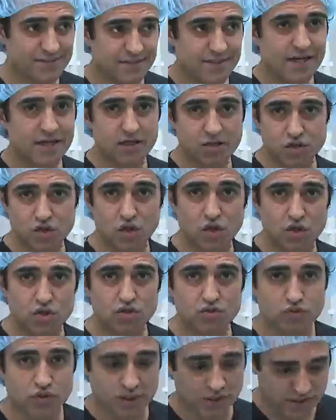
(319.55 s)
their
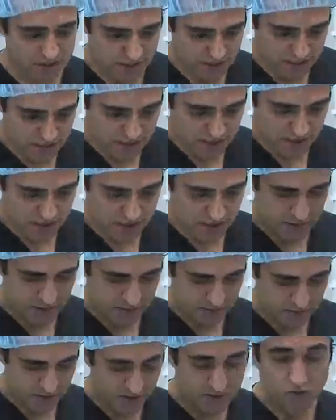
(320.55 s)
surgery.
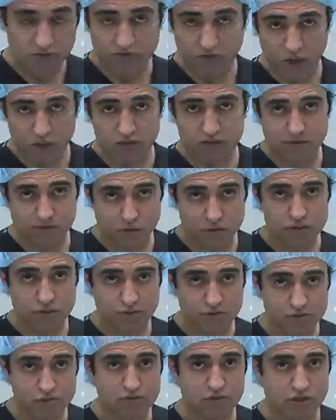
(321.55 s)
Therefore, following the
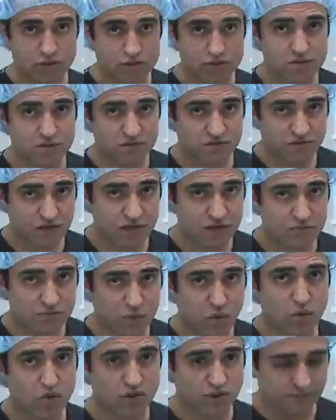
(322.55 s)
post-op instructions are very
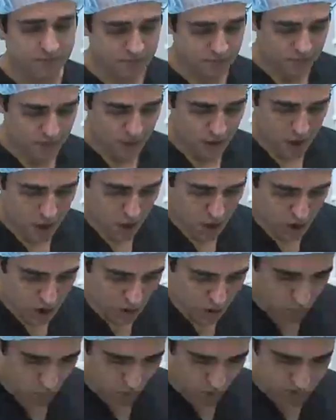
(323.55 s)
important.
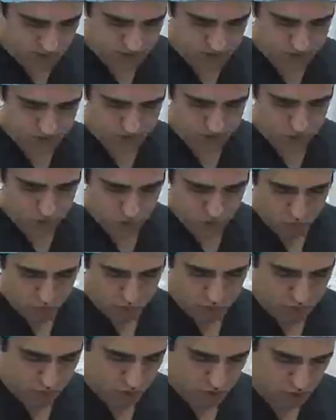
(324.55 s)
Once we
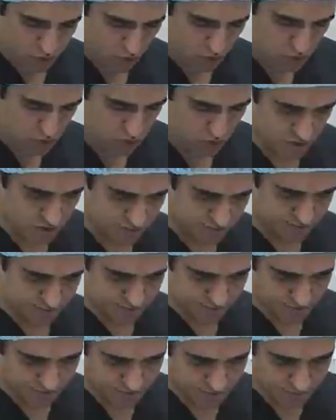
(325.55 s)
do the surgery,
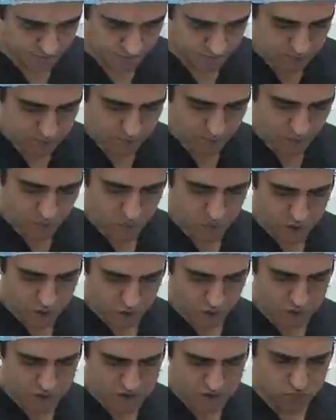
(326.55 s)
we
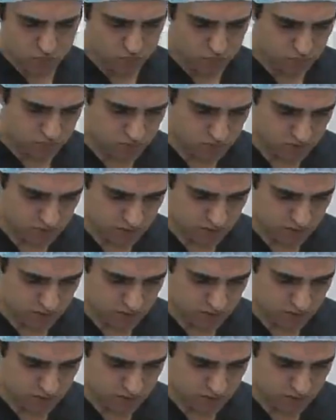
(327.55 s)
close the wound.